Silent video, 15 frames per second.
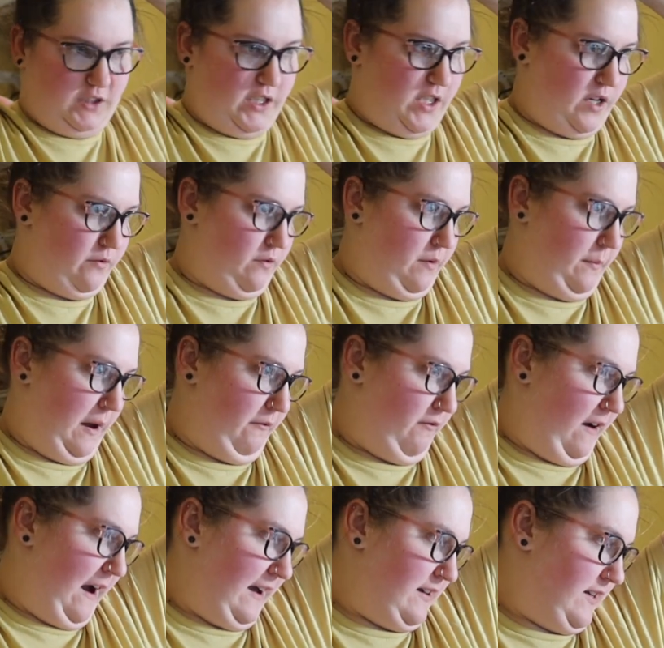I need to get rid of my
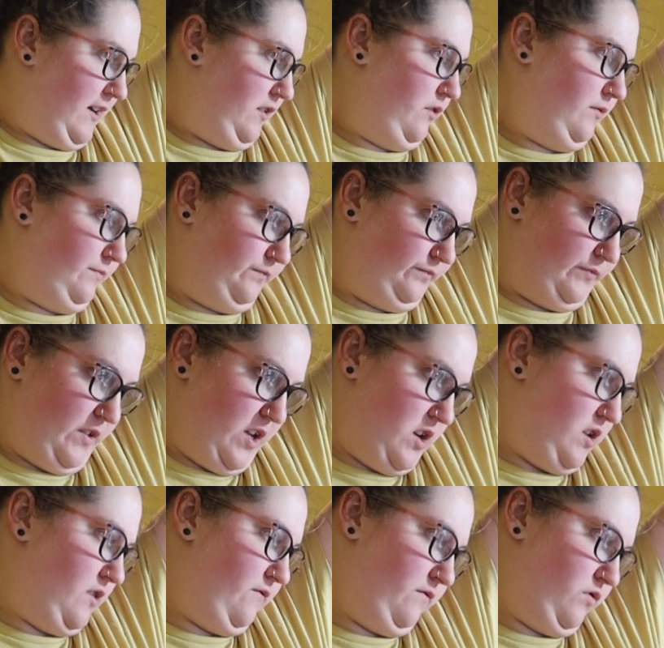rat tail. It
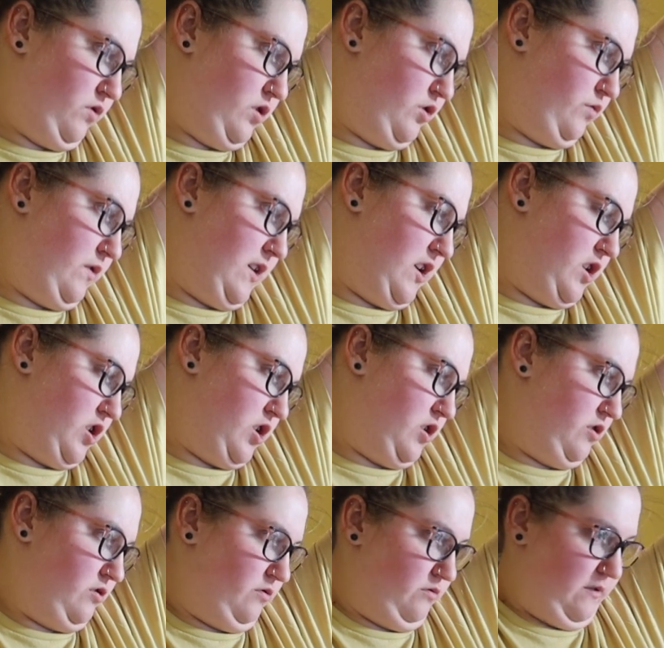is
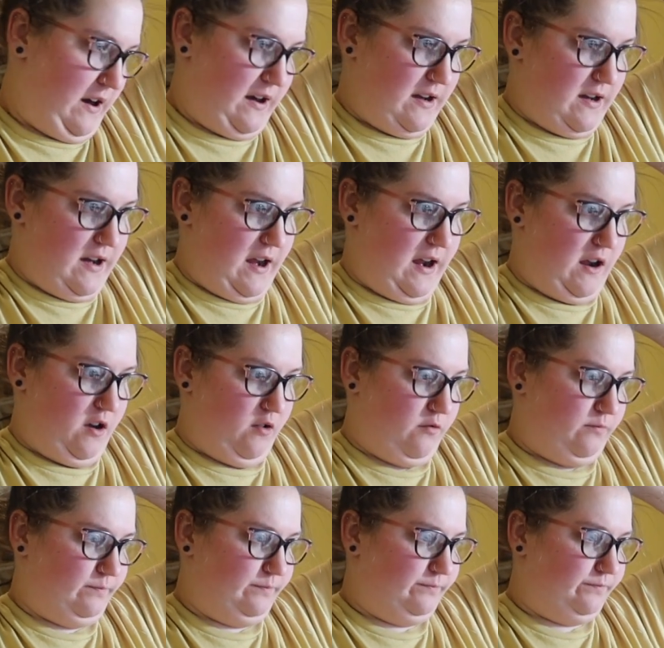4:22 right now.